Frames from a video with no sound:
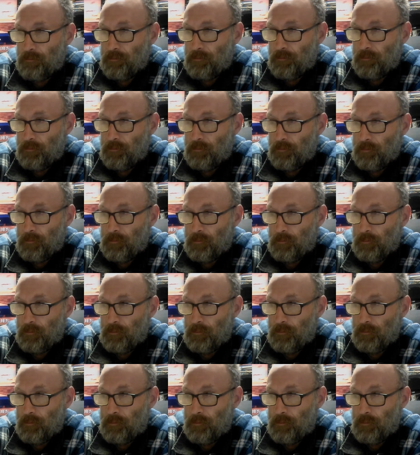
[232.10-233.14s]

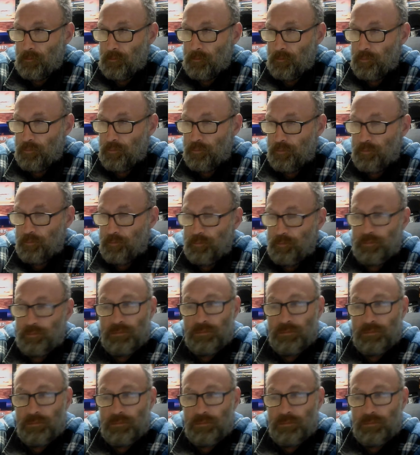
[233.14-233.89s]
(no one is talking)